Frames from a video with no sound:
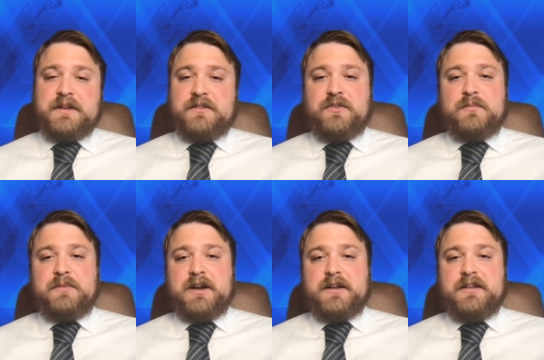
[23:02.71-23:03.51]
It's your
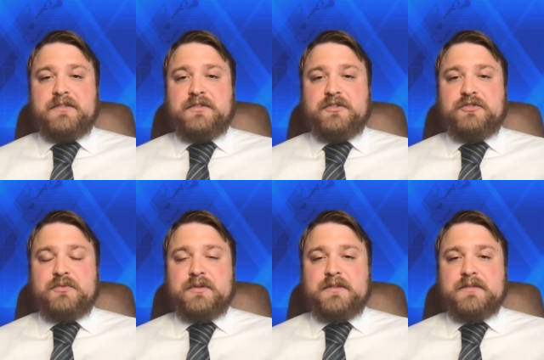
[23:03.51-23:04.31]
body, it's your
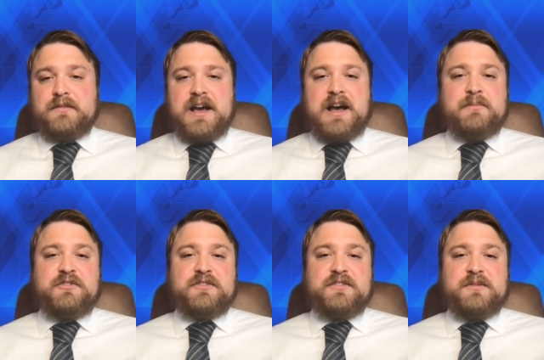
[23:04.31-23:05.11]
choice. I'm
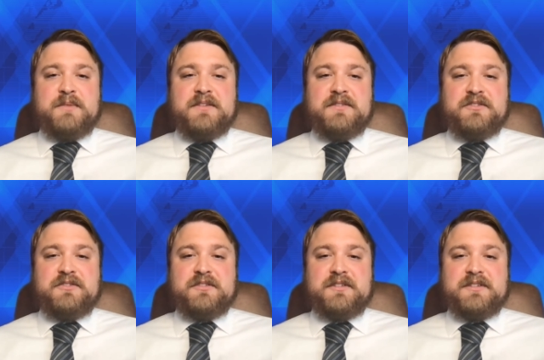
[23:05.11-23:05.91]
just the
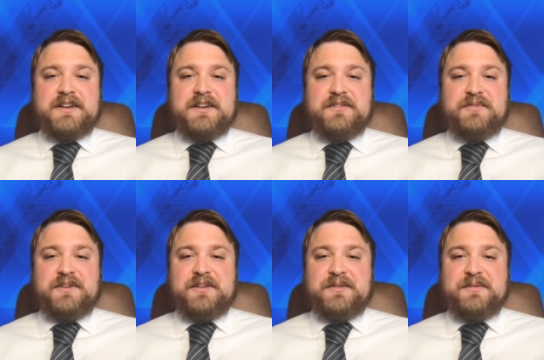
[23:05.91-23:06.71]
messenger. If
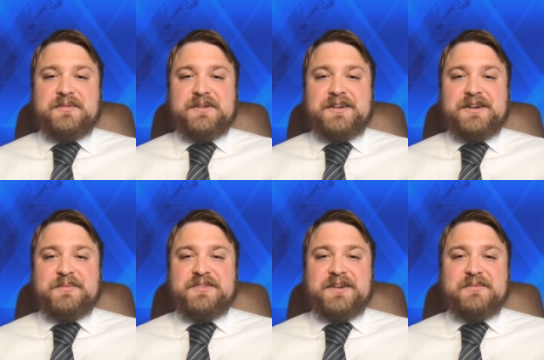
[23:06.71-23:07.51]
you are
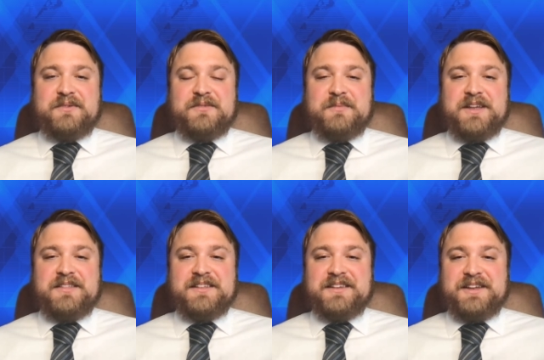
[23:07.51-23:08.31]
upset with
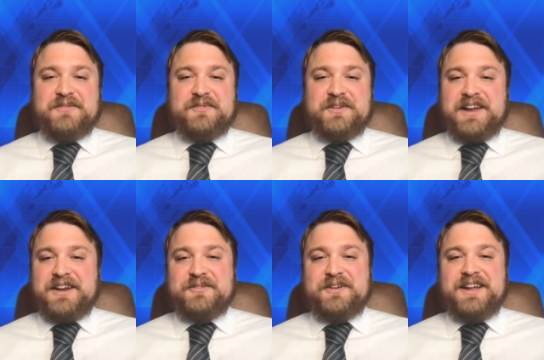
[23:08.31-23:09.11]
me, then leave your
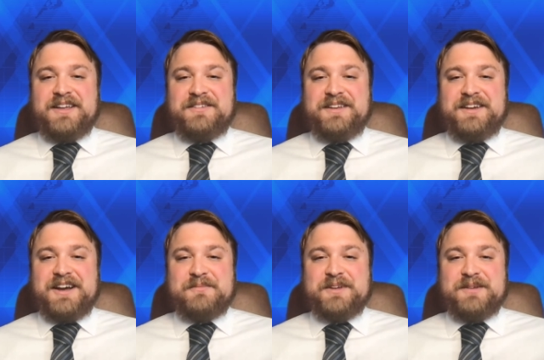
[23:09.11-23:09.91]
angry, nasty
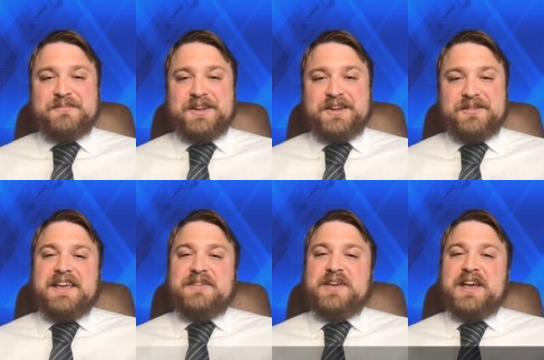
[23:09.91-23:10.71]
comment below.
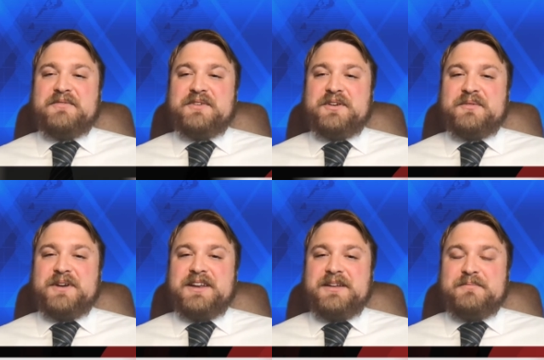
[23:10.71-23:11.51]
If you haven't
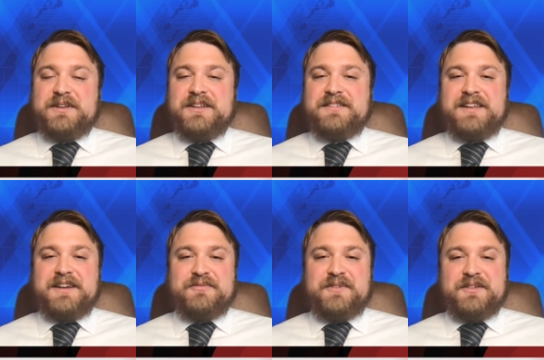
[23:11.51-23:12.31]
already, please
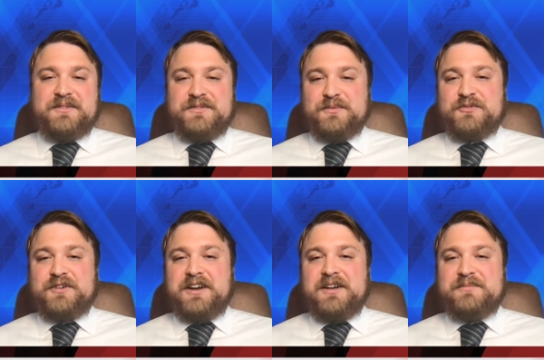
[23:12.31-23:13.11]
like, follow, and
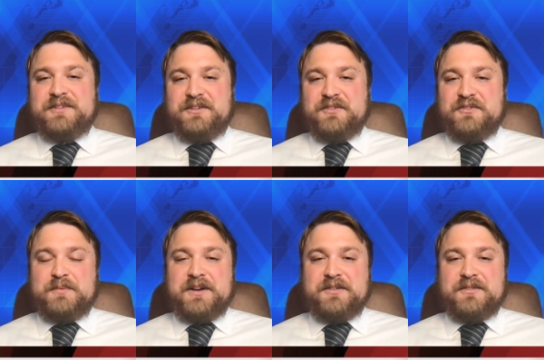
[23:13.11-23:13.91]
subscribe to Los
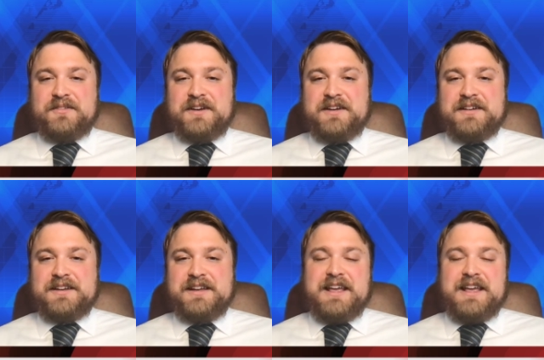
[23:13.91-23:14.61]
Banos Talk.